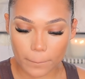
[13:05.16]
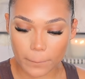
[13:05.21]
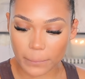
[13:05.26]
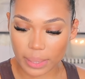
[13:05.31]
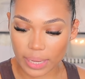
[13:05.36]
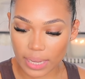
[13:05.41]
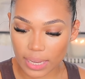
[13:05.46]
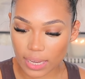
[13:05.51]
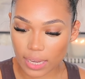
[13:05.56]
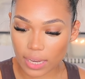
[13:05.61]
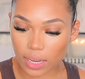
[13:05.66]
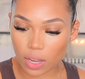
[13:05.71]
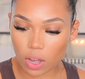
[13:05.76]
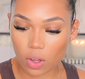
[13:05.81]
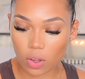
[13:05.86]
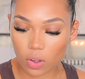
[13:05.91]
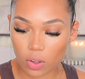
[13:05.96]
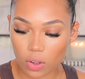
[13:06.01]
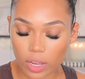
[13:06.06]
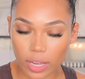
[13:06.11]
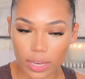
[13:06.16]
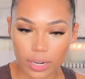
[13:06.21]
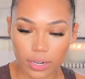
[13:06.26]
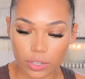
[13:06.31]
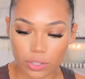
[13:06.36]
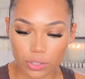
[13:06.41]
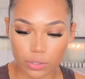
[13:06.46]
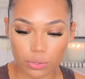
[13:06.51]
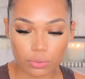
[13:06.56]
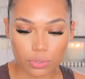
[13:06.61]
being on
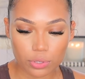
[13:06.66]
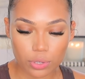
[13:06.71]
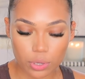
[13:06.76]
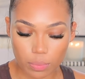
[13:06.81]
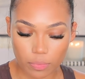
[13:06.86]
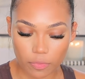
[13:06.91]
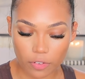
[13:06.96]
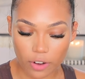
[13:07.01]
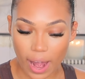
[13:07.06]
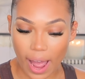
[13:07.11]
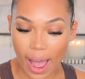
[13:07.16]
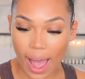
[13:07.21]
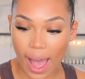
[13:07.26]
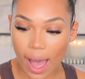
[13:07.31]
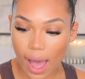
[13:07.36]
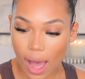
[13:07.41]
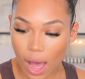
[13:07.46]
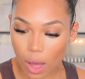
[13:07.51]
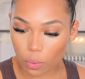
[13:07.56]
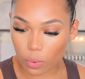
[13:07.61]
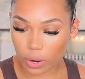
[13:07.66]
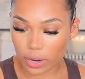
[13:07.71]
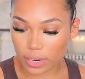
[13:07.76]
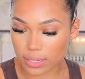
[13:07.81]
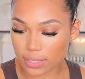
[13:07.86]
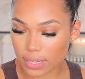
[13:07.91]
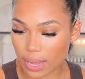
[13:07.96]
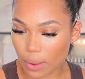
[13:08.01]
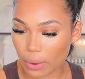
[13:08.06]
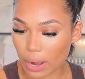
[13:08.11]
YouTube for
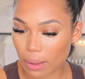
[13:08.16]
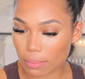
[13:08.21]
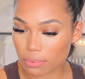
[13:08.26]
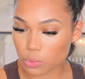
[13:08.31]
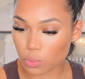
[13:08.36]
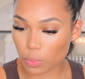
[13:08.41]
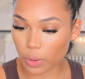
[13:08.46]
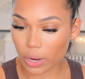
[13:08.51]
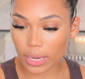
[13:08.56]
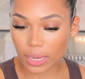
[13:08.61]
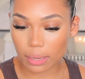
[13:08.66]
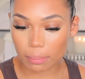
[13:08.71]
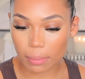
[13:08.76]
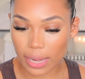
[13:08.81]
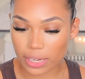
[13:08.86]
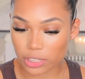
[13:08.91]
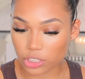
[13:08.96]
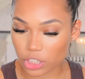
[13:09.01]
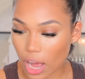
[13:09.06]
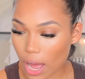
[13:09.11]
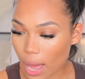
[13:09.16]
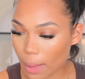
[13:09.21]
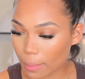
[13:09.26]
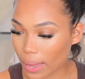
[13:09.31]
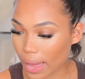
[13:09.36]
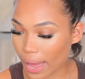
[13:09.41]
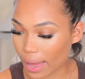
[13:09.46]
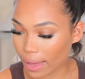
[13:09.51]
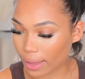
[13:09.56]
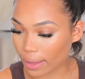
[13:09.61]
hours when I was working my job
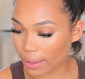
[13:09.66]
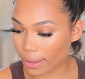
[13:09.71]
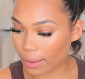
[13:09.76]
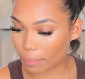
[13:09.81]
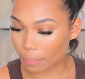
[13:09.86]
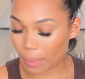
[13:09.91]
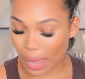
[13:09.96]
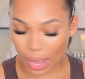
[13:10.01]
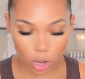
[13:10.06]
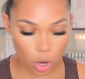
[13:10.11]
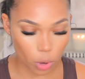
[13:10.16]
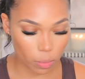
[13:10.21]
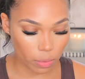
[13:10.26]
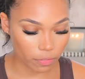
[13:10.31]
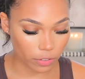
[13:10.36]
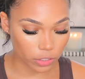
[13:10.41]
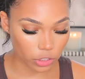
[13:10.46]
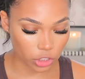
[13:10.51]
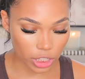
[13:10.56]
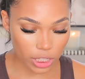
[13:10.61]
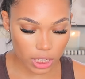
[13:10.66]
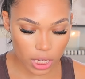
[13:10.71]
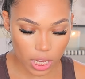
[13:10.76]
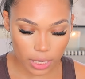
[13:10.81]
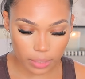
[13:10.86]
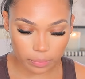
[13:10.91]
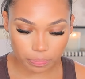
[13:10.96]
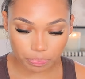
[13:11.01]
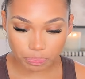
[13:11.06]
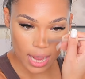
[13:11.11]
at back home in
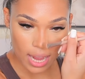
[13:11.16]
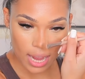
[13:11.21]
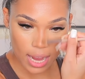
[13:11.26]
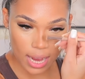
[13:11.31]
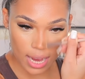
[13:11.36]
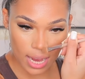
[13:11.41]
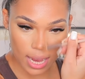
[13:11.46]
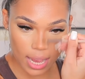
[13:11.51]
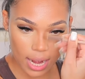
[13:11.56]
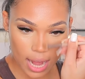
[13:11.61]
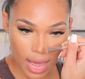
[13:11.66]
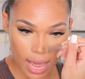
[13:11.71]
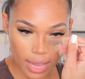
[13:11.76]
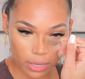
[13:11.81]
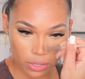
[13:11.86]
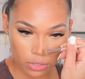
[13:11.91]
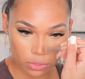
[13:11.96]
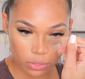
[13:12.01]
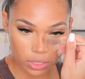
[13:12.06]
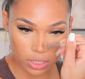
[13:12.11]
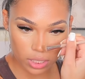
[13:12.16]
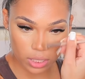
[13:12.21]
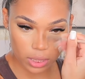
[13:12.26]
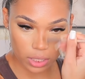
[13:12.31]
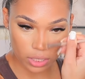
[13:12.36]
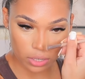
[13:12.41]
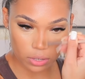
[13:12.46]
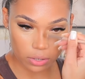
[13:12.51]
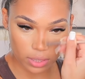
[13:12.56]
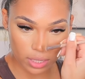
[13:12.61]
Virginia, and I used to
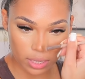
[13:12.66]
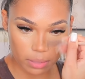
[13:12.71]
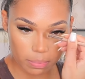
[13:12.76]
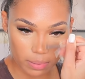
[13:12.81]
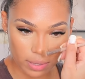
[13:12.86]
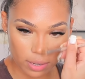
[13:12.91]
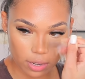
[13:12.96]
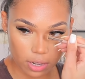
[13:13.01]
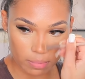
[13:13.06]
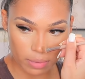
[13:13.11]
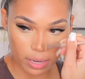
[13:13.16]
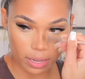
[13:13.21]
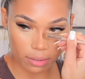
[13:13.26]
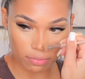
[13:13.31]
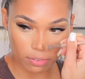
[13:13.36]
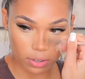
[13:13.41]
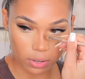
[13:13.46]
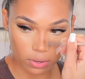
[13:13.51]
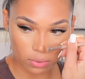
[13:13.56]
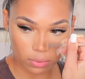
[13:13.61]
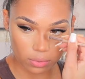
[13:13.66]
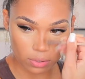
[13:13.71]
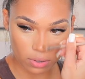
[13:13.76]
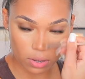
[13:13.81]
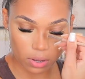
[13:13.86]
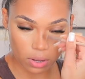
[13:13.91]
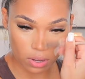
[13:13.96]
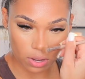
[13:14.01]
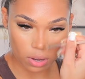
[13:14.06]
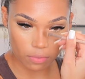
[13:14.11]
literally be on my phone
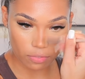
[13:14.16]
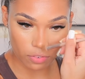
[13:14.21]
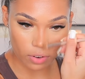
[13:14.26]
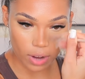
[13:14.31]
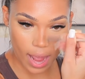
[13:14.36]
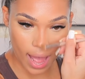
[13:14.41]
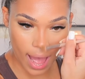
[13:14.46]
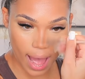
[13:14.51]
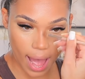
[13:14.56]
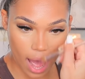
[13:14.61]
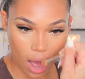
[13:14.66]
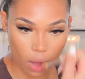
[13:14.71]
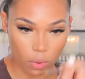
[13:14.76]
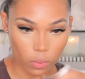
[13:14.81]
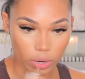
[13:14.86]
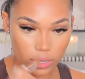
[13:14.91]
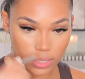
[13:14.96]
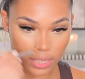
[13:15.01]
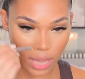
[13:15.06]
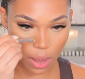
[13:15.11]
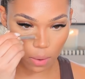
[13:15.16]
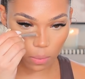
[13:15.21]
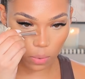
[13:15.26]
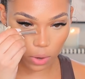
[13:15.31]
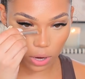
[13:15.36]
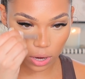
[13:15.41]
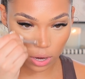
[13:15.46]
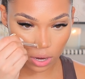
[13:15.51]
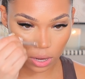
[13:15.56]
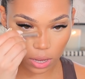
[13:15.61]
for hours at
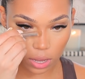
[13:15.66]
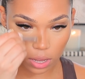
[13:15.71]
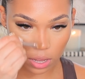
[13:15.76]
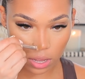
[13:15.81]
work